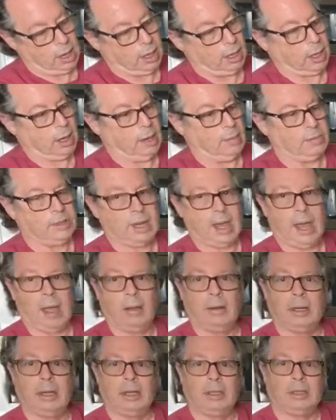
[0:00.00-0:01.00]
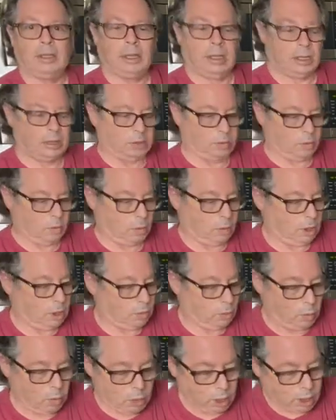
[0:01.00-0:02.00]
of comes out. It
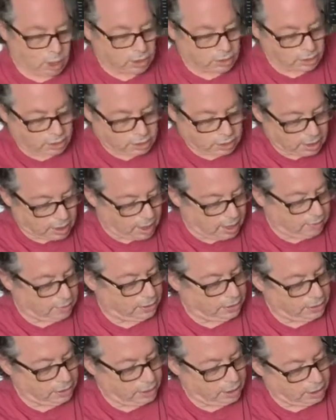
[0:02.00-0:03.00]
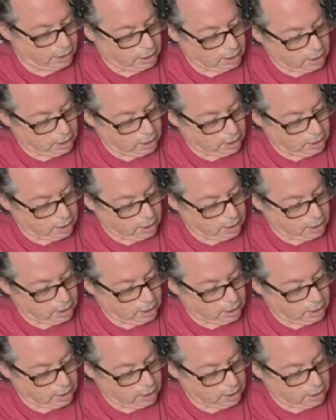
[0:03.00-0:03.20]
works everything